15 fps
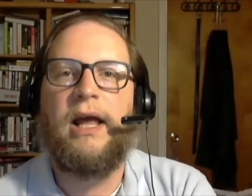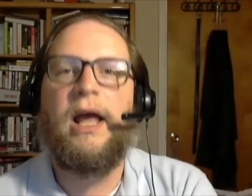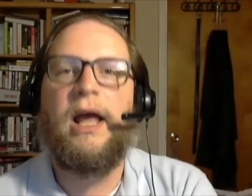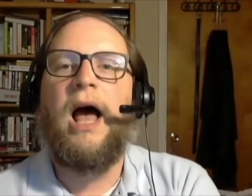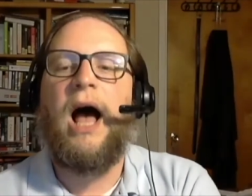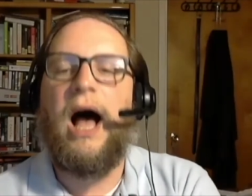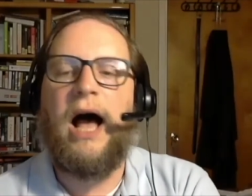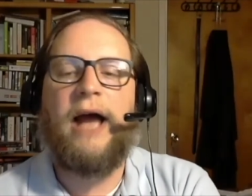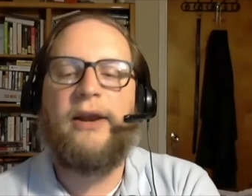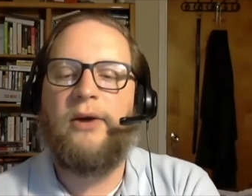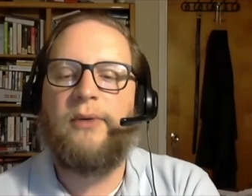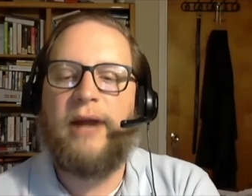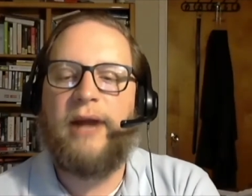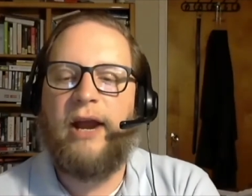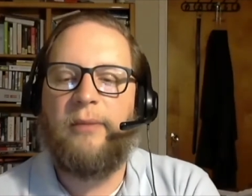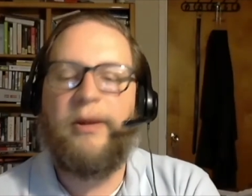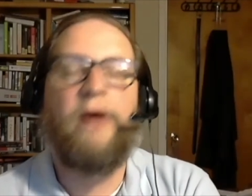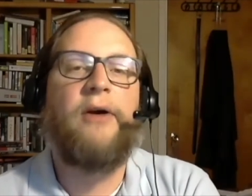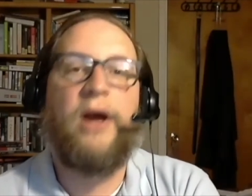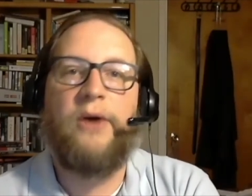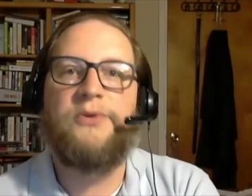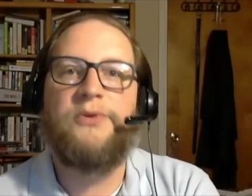I don't care about
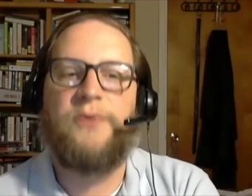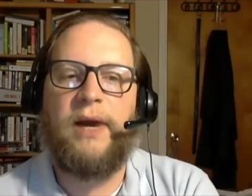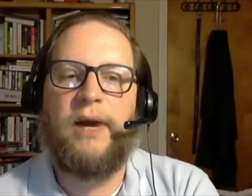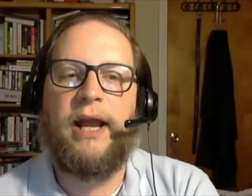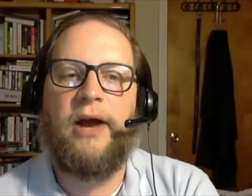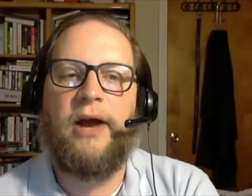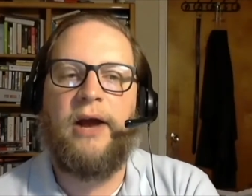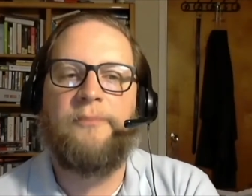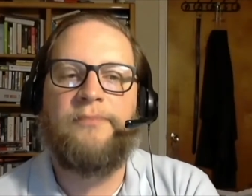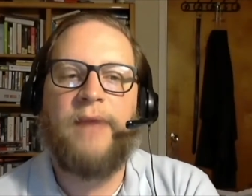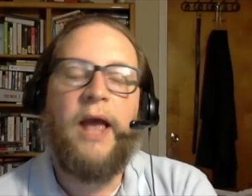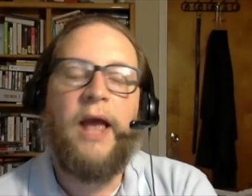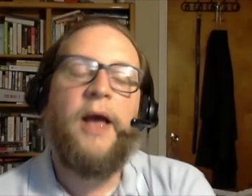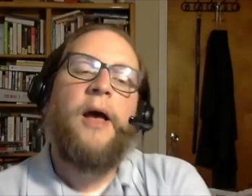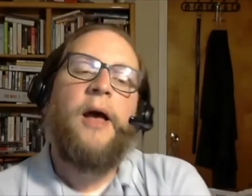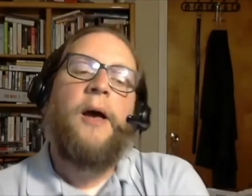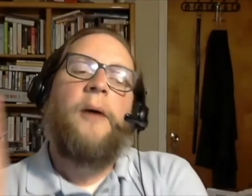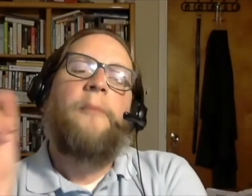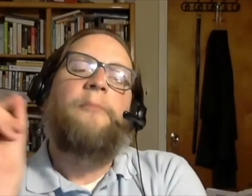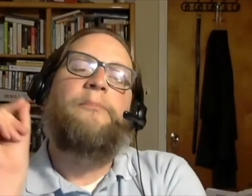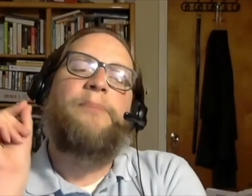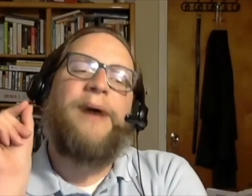goats right now.
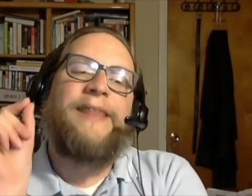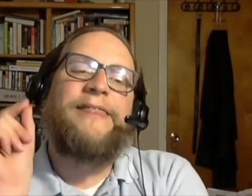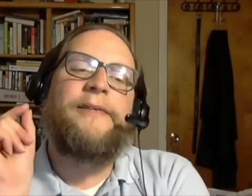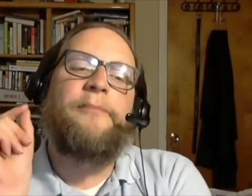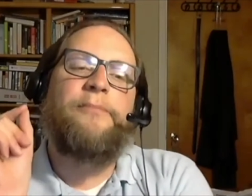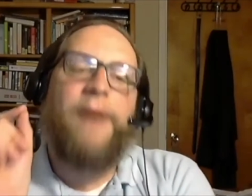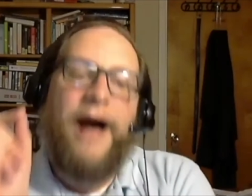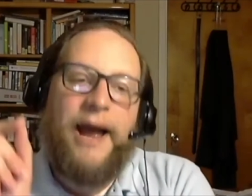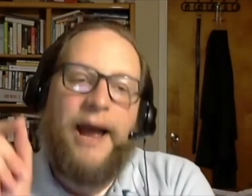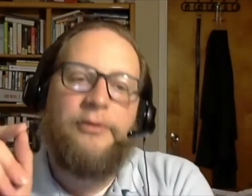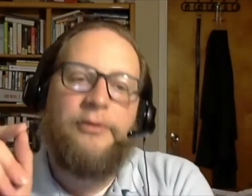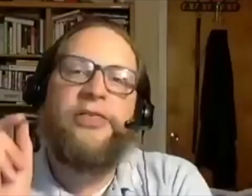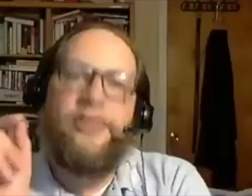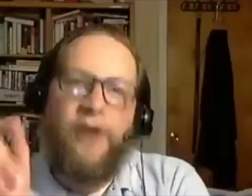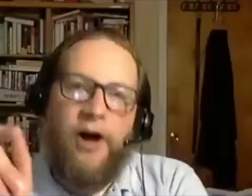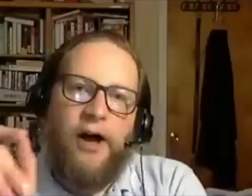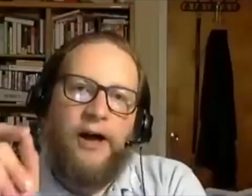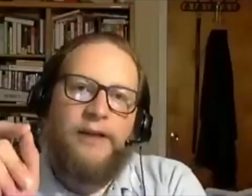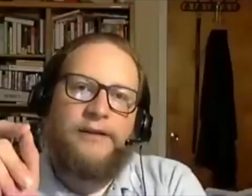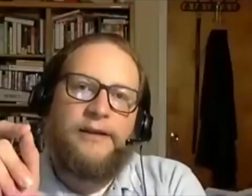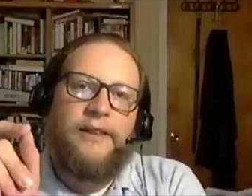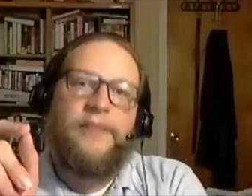But the Bible
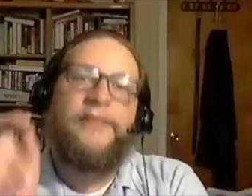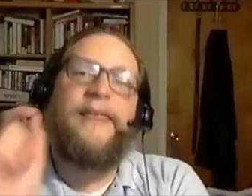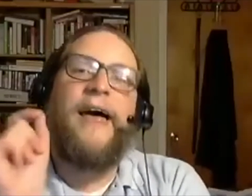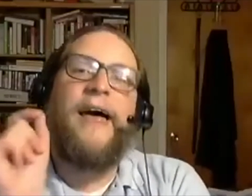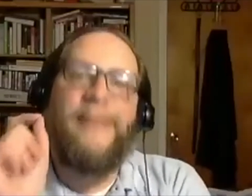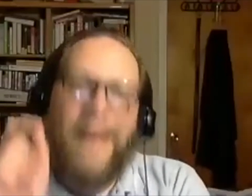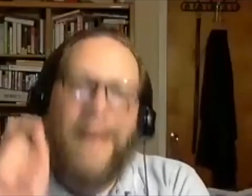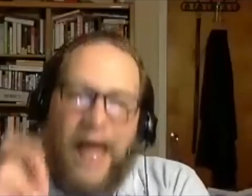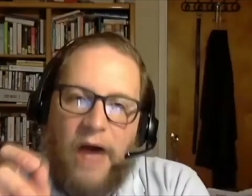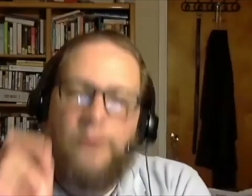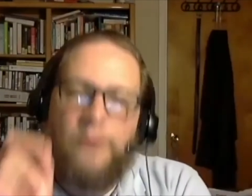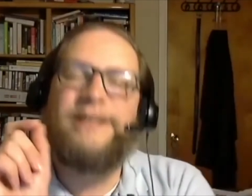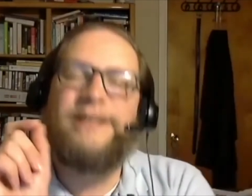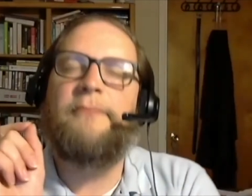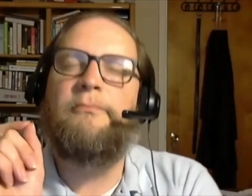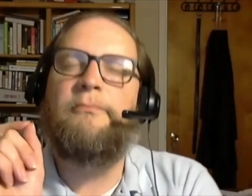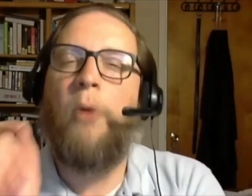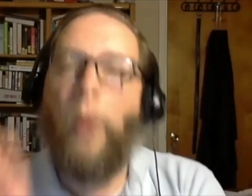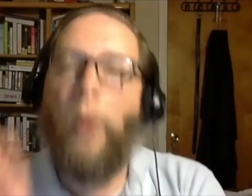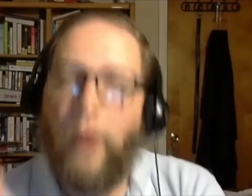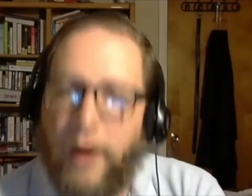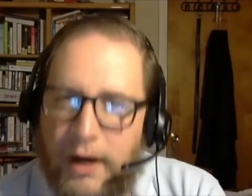thought that that was
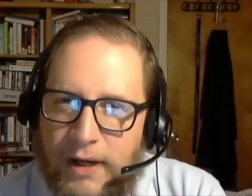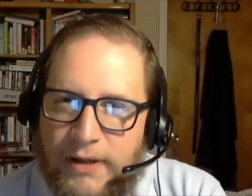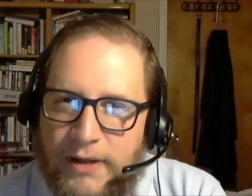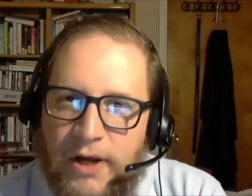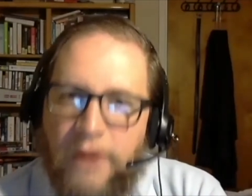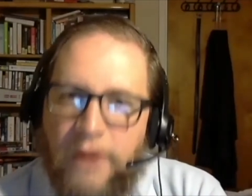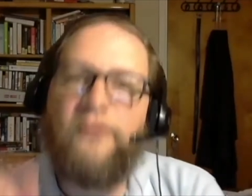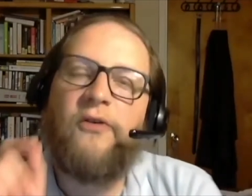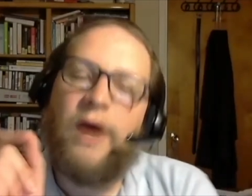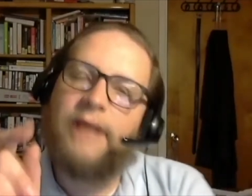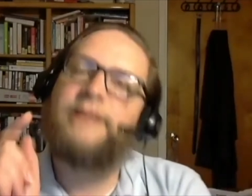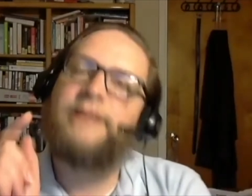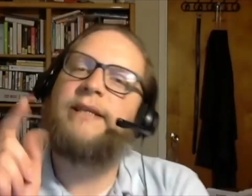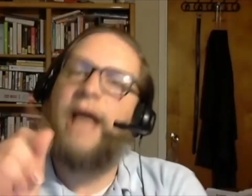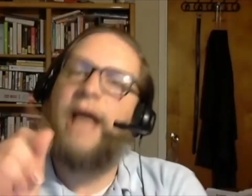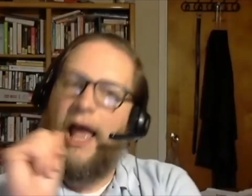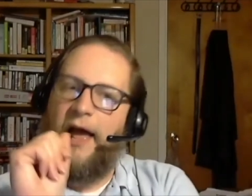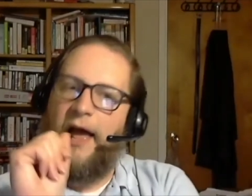important for us to have.